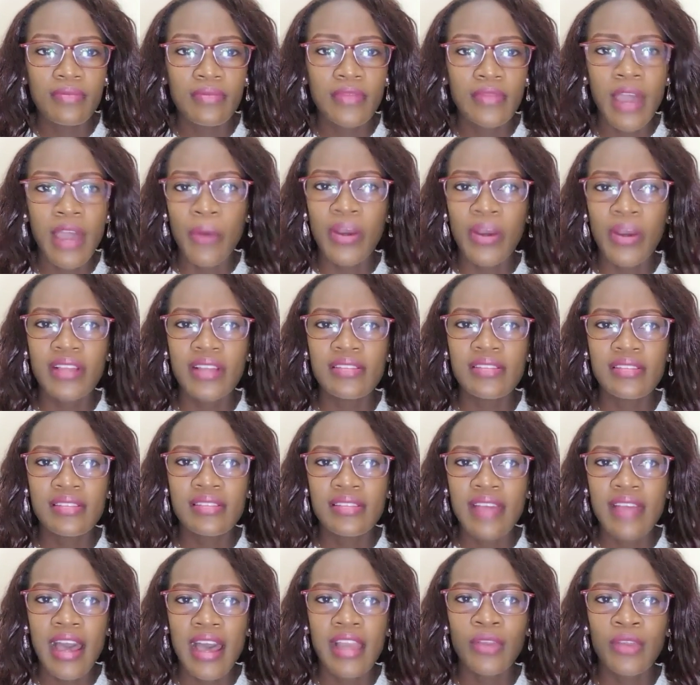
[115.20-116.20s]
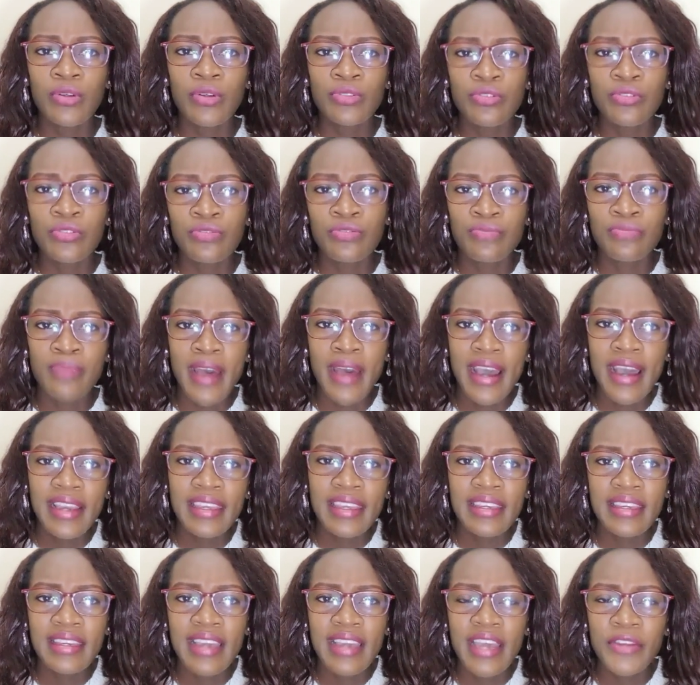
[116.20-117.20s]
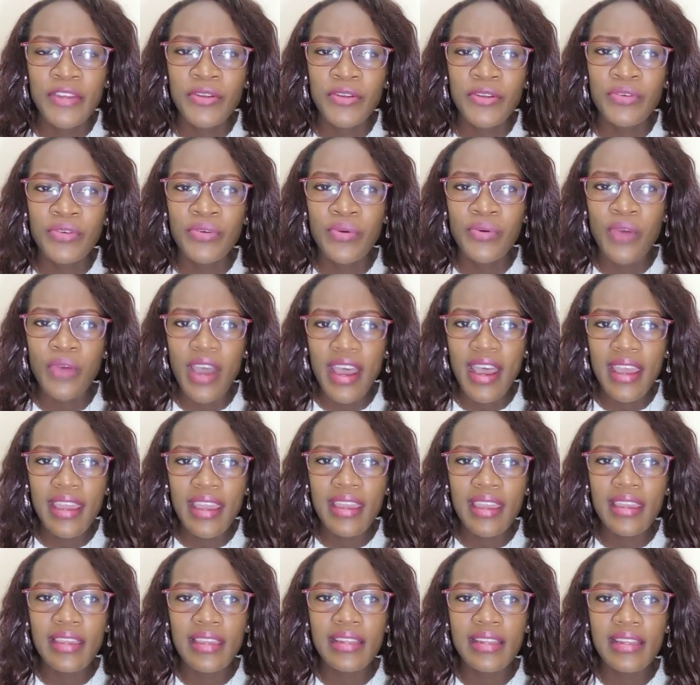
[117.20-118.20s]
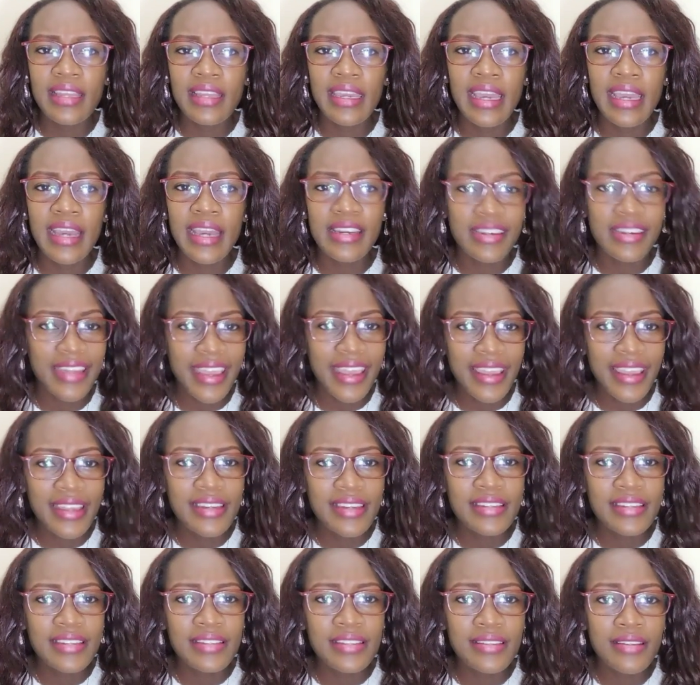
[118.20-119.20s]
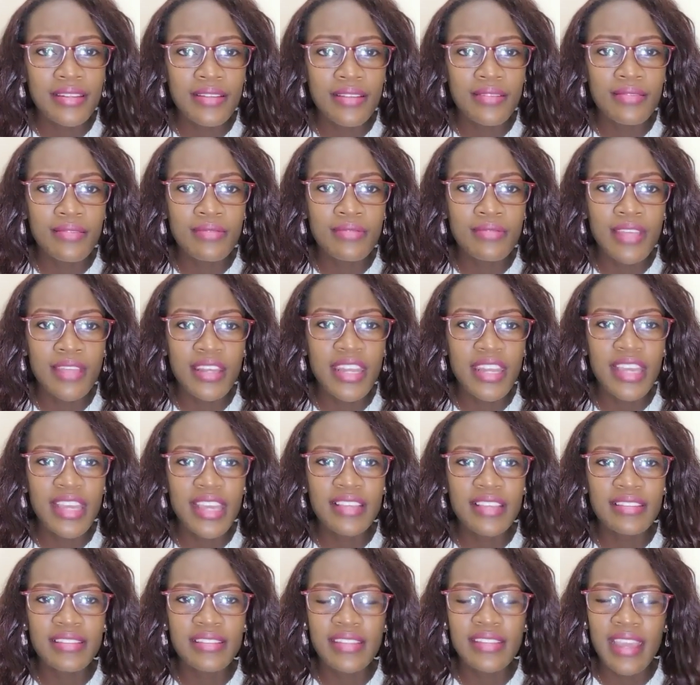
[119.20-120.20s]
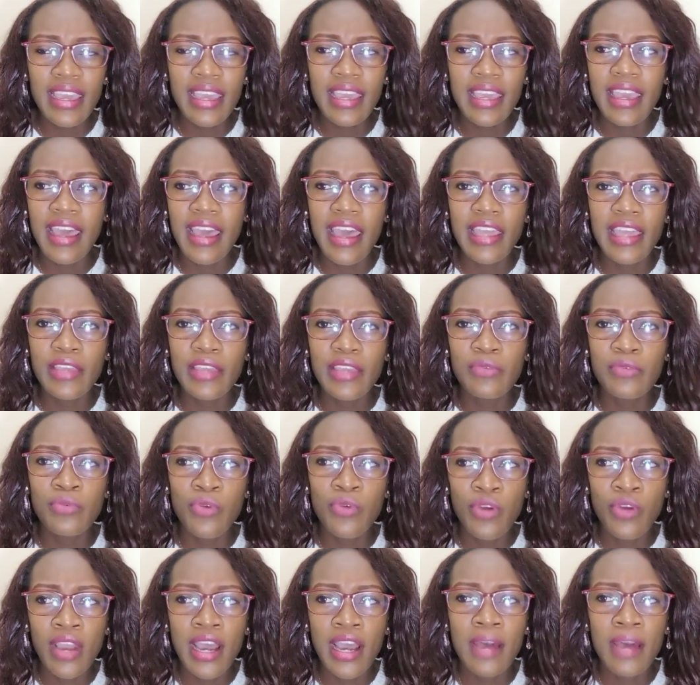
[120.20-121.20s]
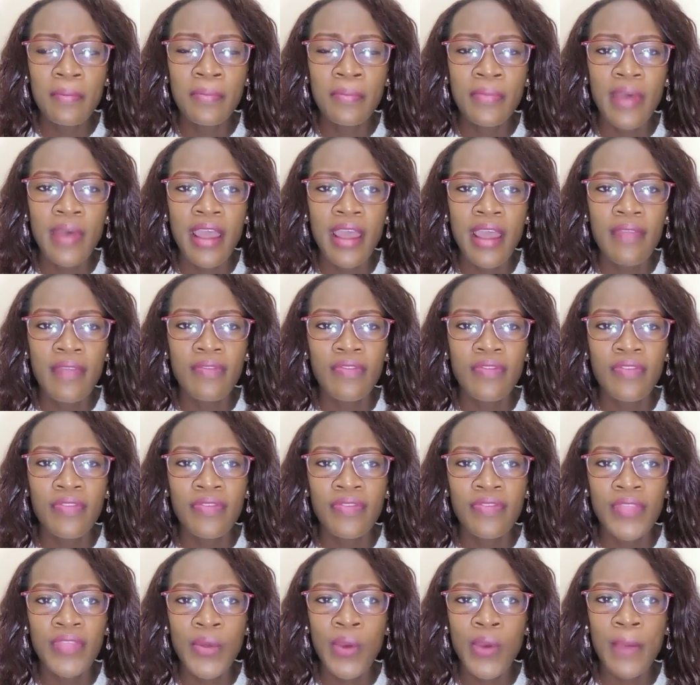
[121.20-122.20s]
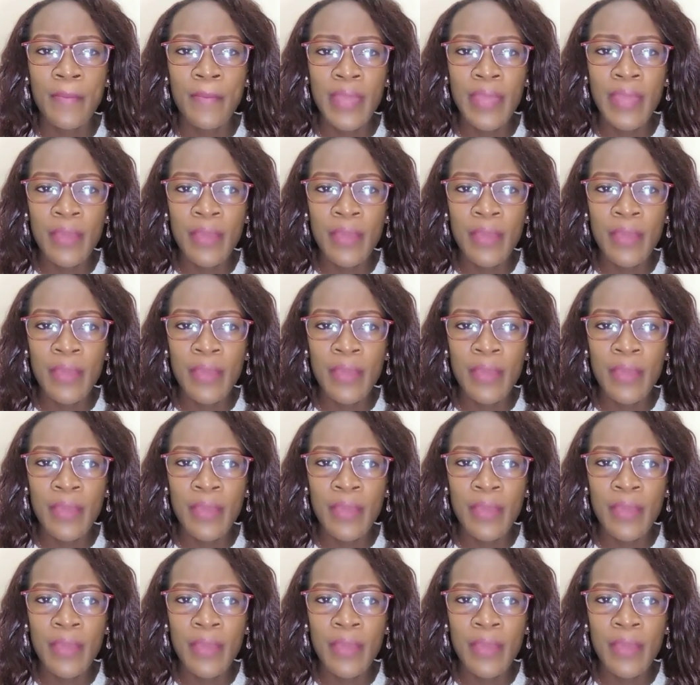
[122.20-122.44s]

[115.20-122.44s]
there was a lot of barking. I don't know why. Like at night, the next day I woke up and there were